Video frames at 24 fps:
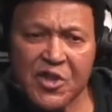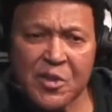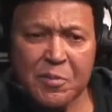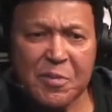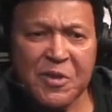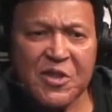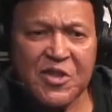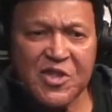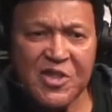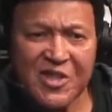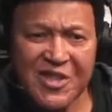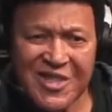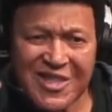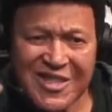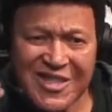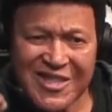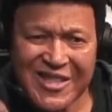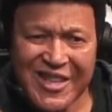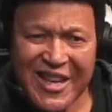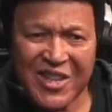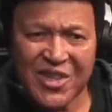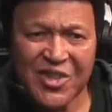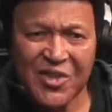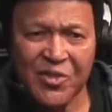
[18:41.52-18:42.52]
be
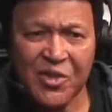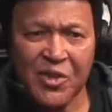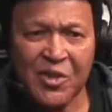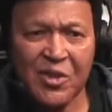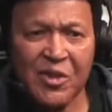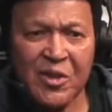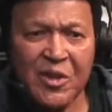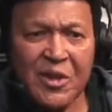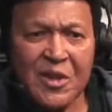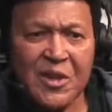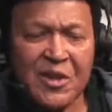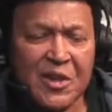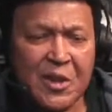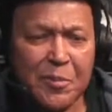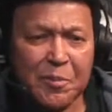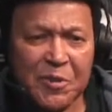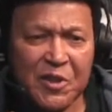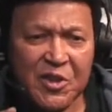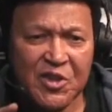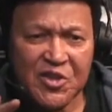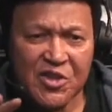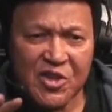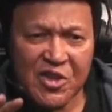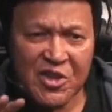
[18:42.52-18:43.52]
successful, to
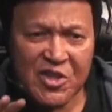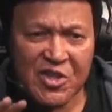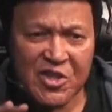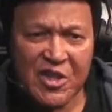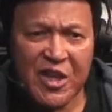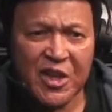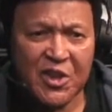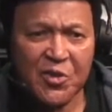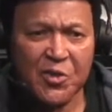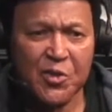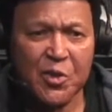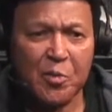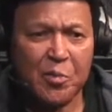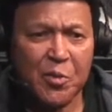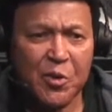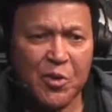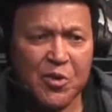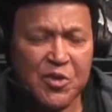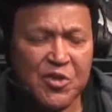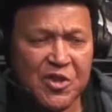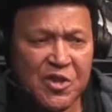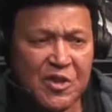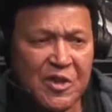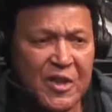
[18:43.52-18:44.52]
be a successful
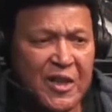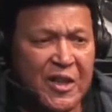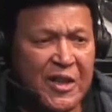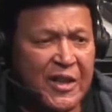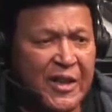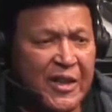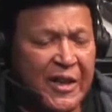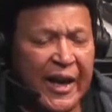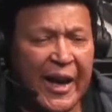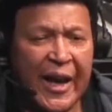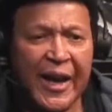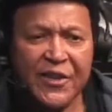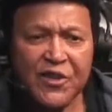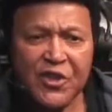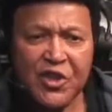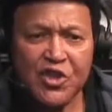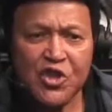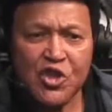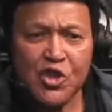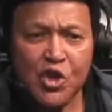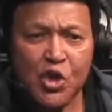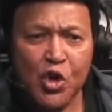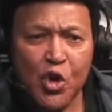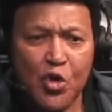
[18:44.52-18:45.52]
person, and
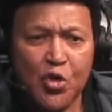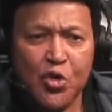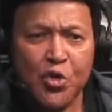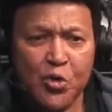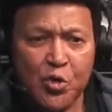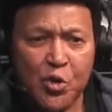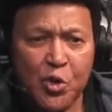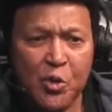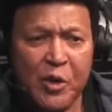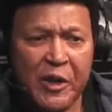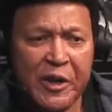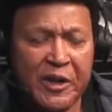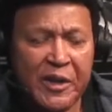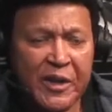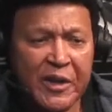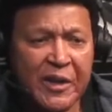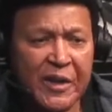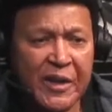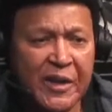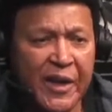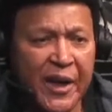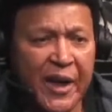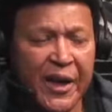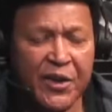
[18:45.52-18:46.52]
just go through it
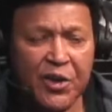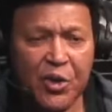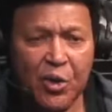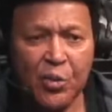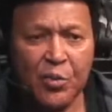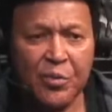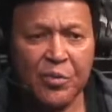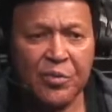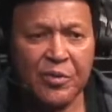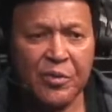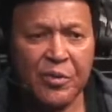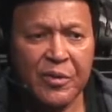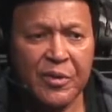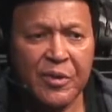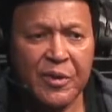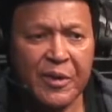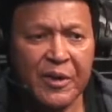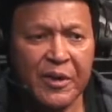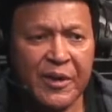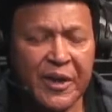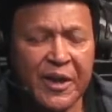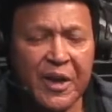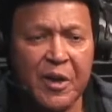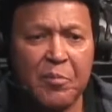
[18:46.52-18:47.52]
and don't
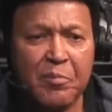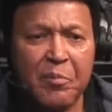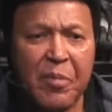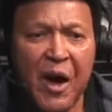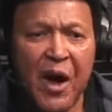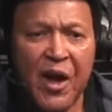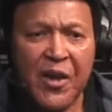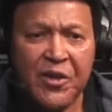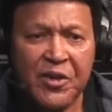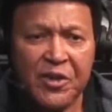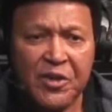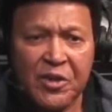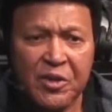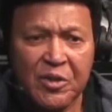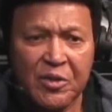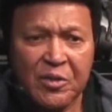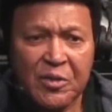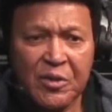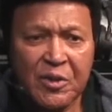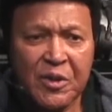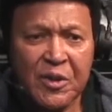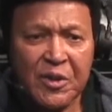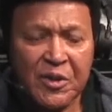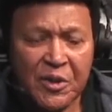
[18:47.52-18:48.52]
let it bother you.
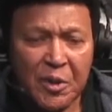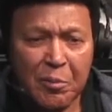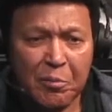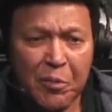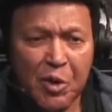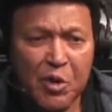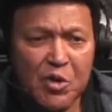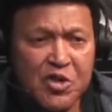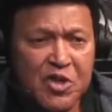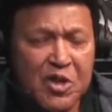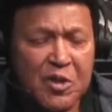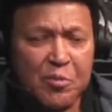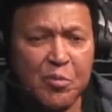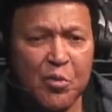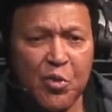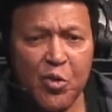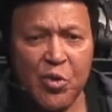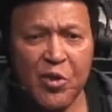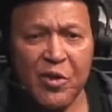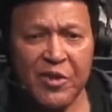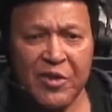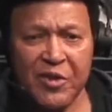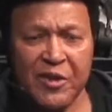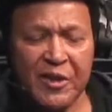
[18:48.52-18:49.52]
The most
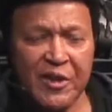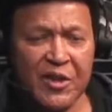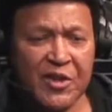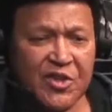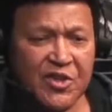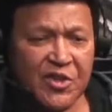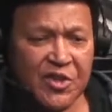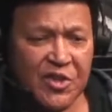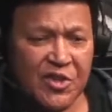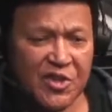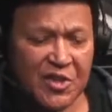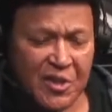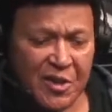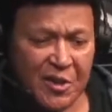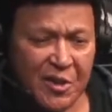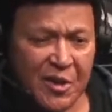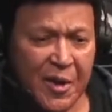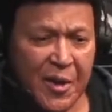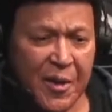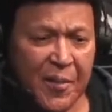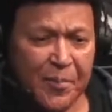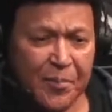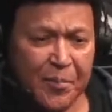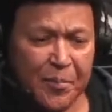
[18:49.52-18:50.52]
important thing is just to
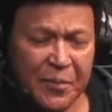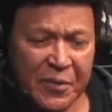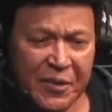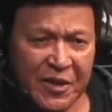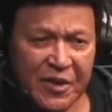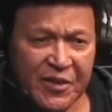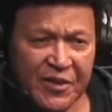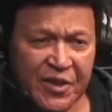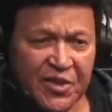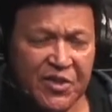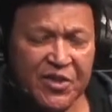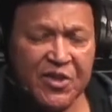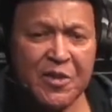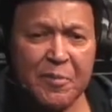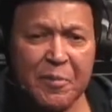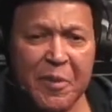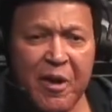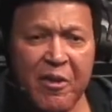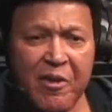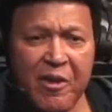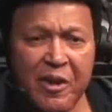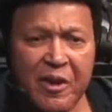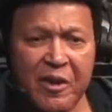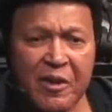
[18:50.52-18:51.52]
be, this is
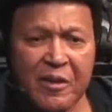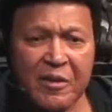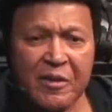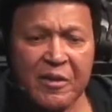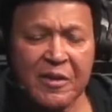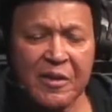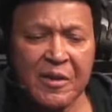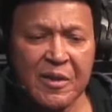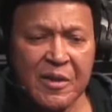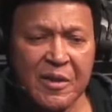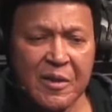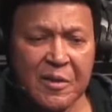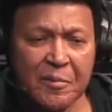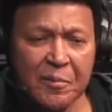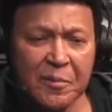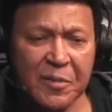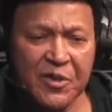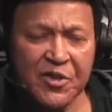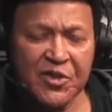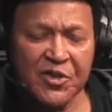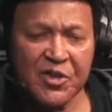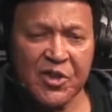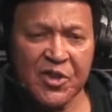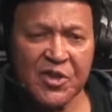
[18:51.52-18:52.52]
America,
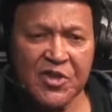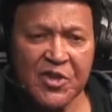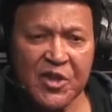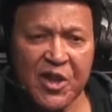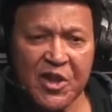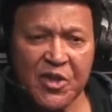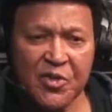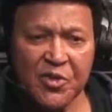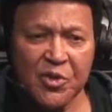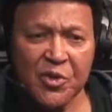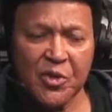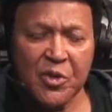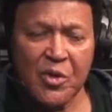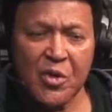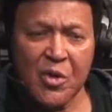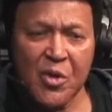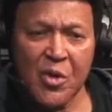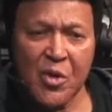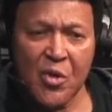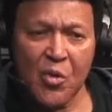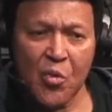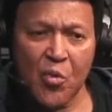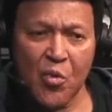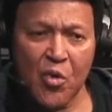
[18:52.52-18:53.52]
be successful,
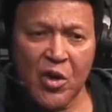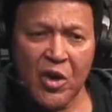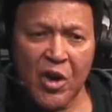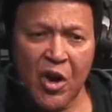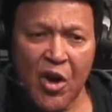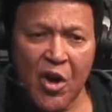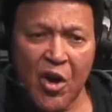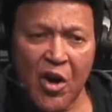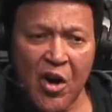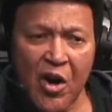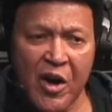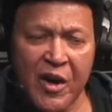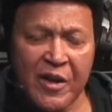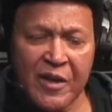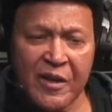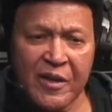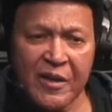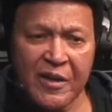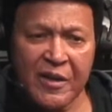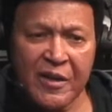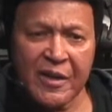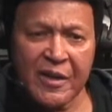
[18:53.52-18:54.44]
work hard,